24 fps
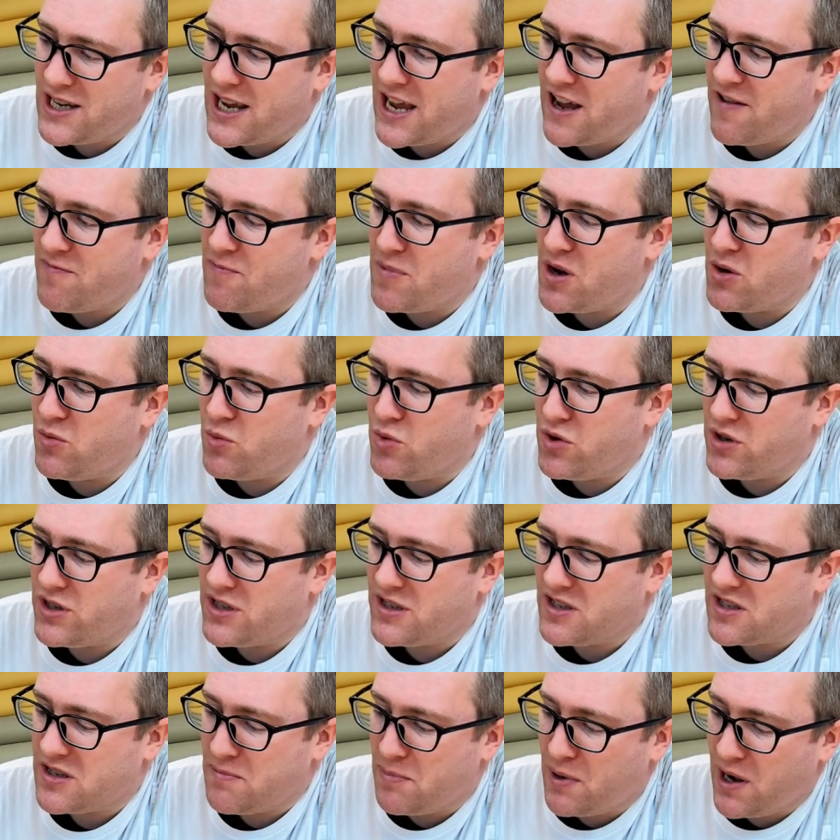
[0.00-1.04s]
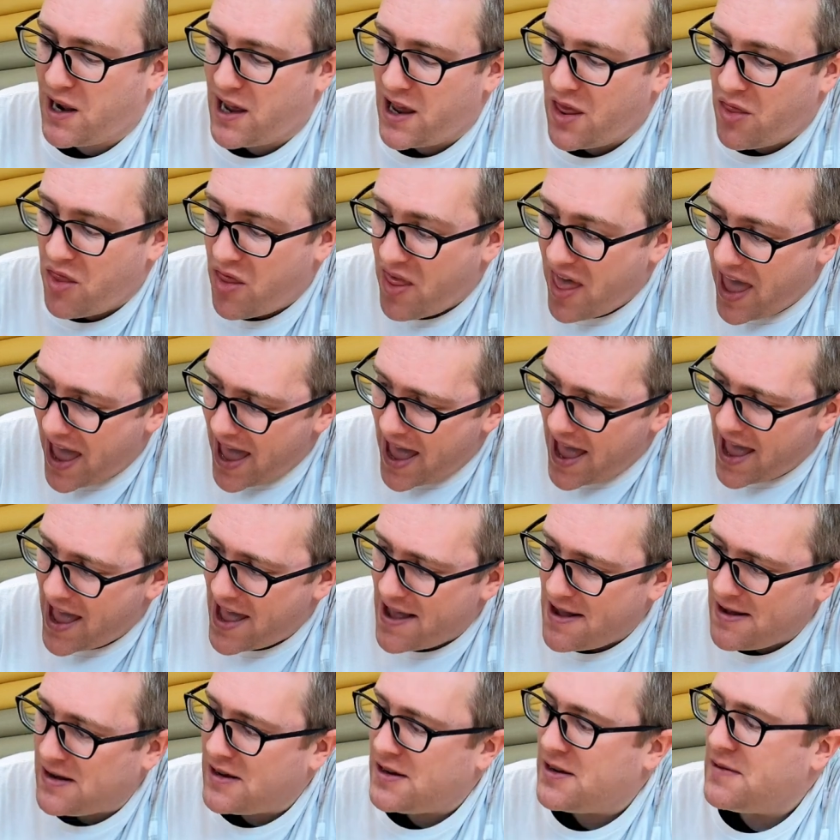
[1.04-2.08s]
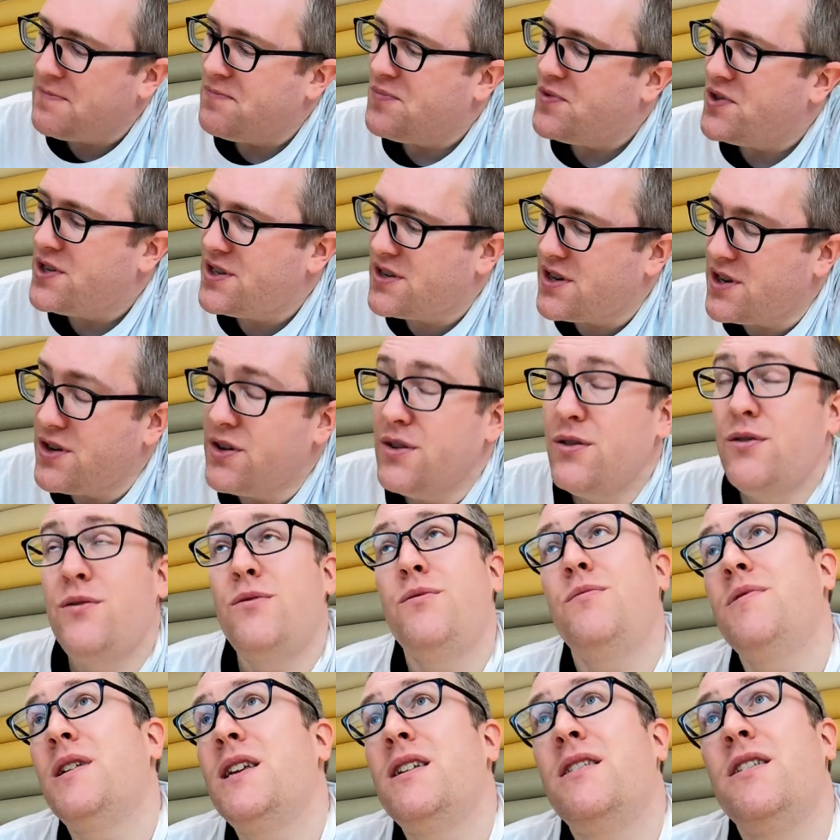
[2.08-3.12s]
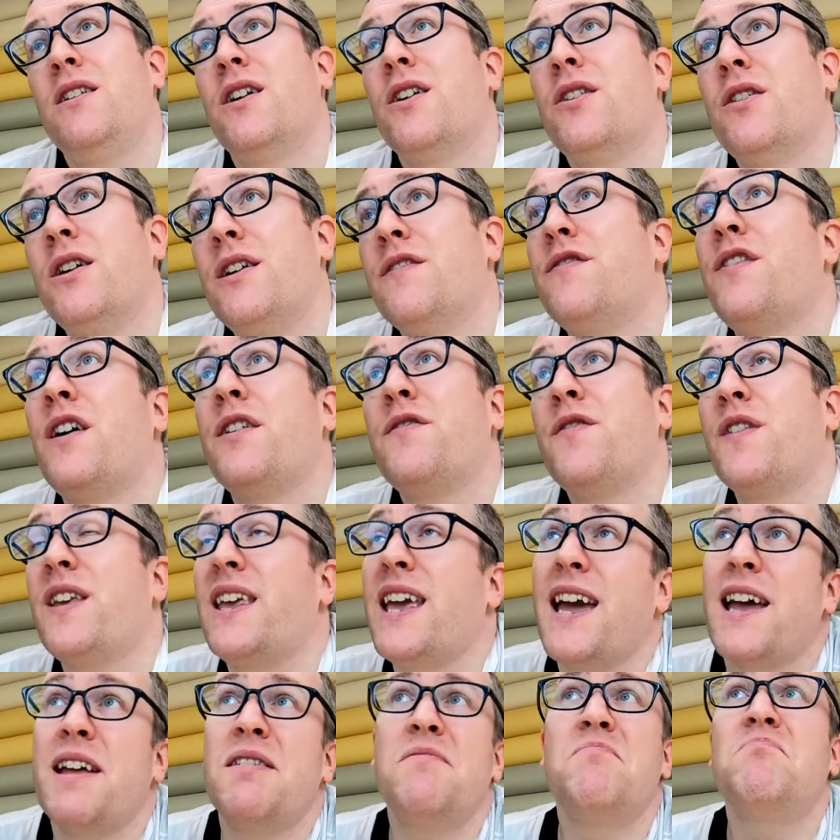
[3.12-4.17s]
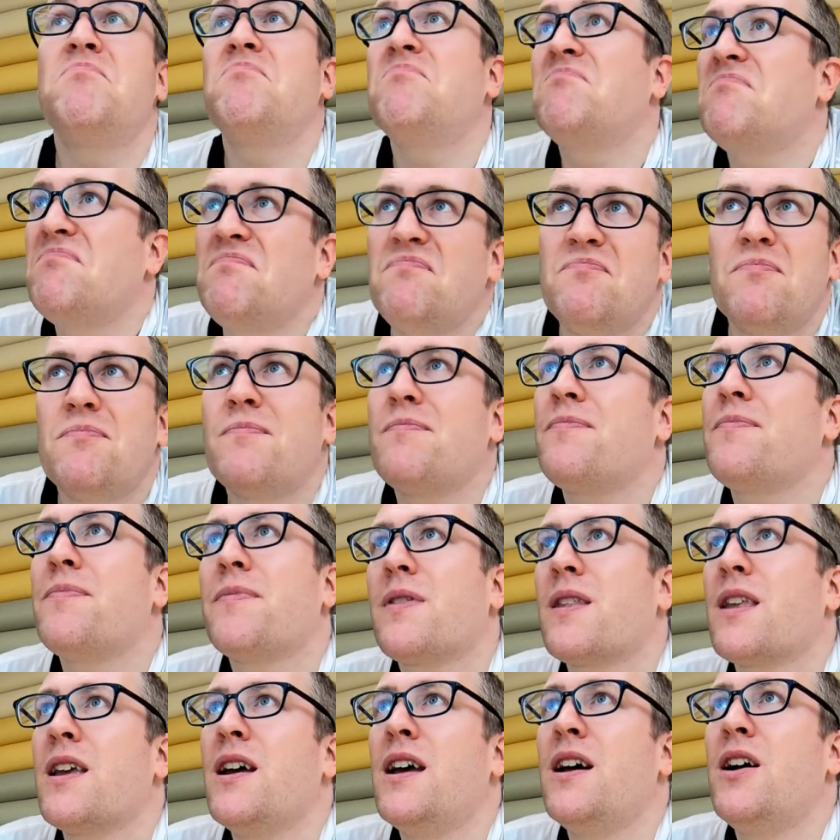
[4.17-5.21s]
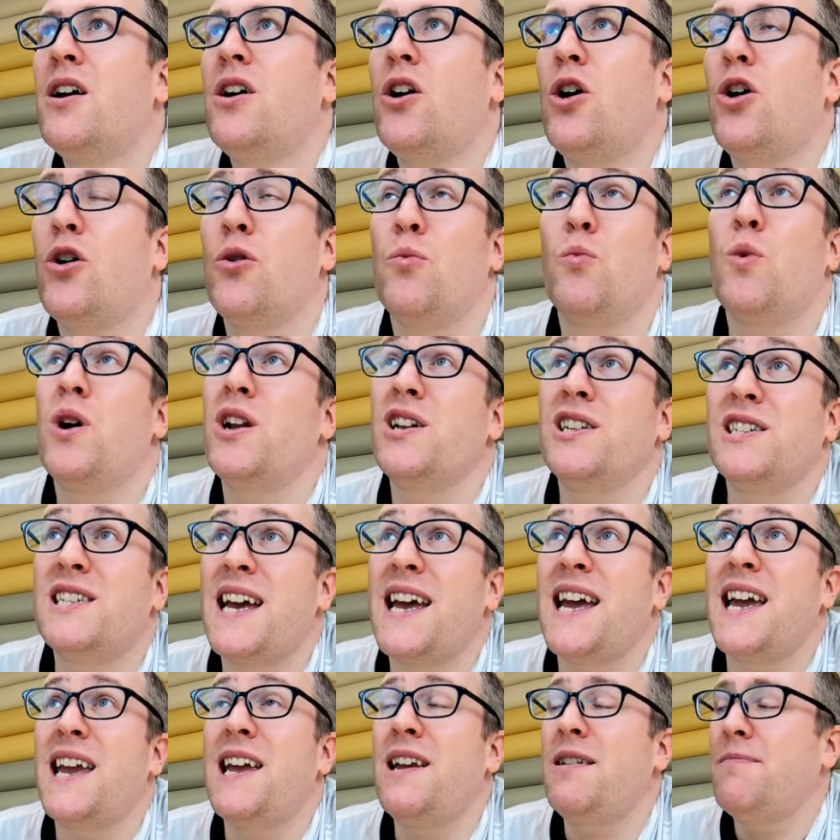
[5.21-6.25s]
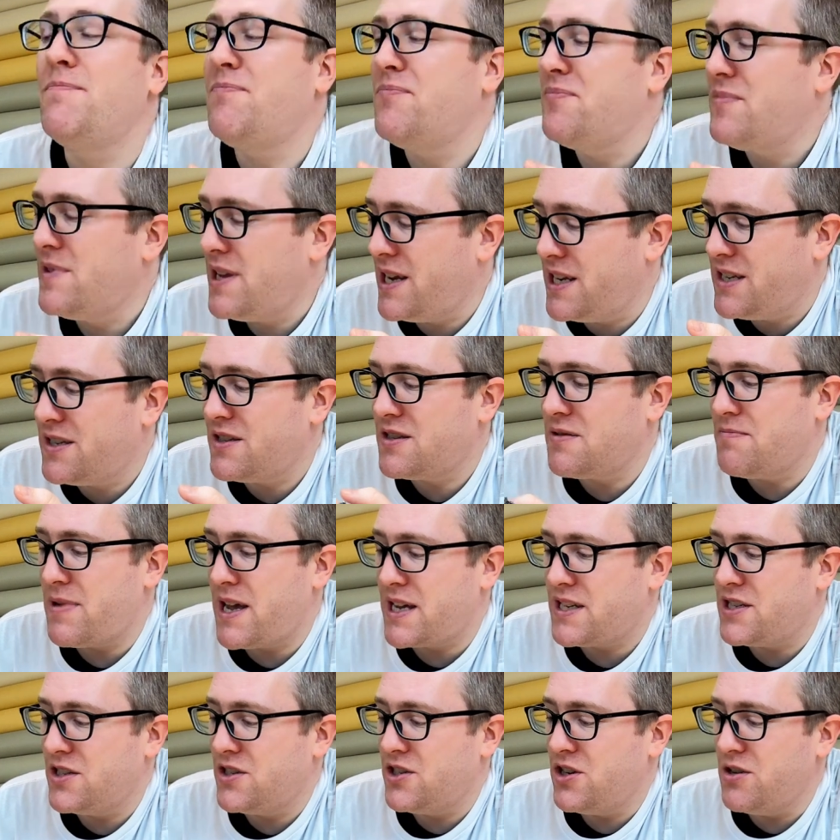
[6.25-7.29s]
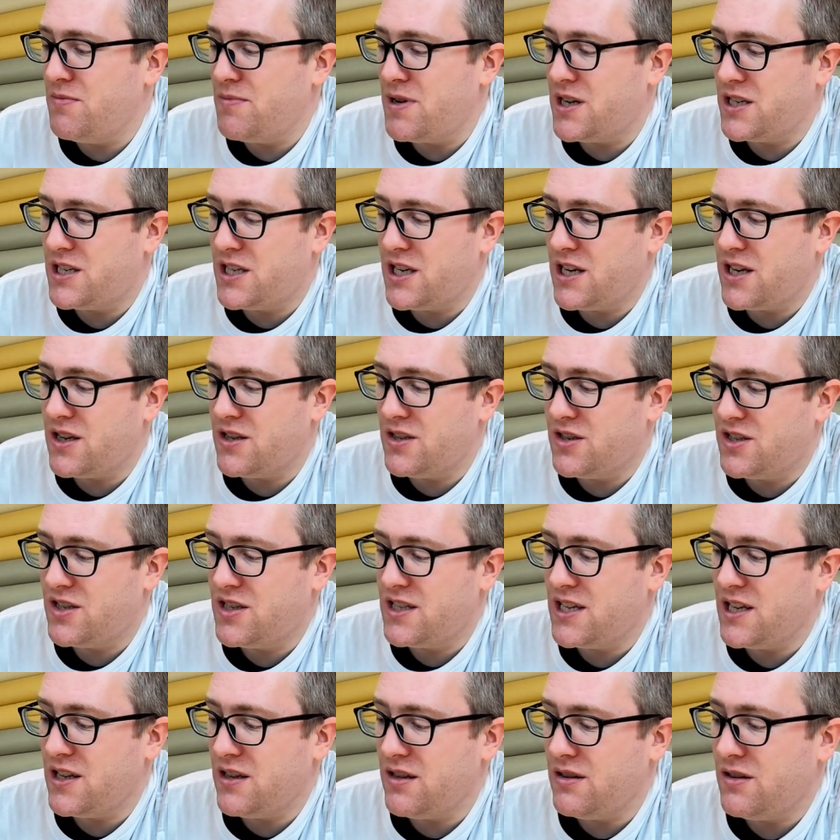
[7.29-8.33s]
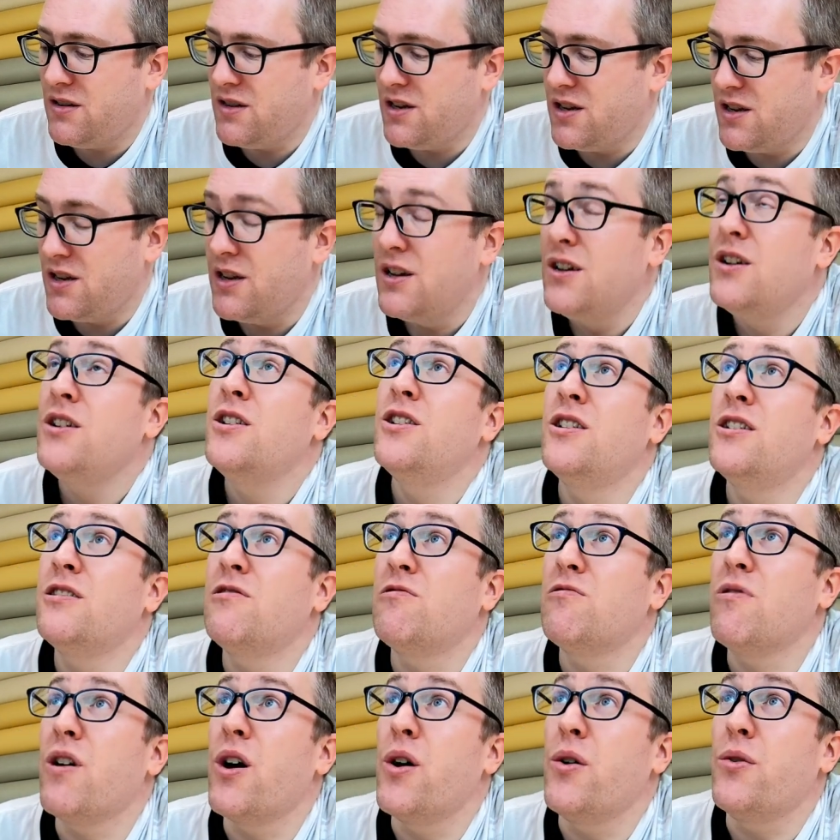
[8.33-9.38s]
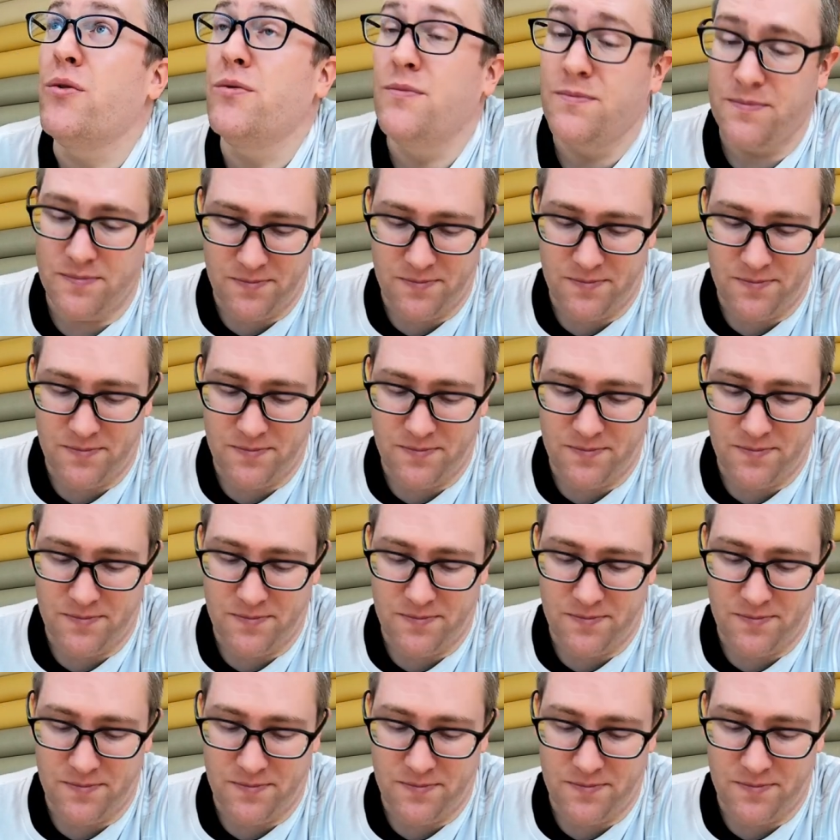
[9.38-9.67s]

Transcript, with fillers: to have my water supply there. So, you know, if I forget on one day, it doesn't matter too much, it can still grow.